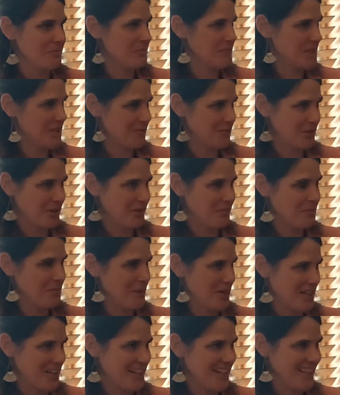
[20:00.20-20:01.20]
different
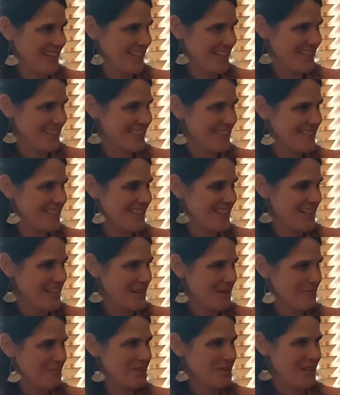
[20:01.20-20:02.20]
markets,
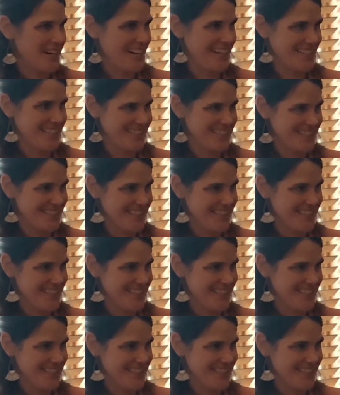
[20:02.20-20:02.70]
trying to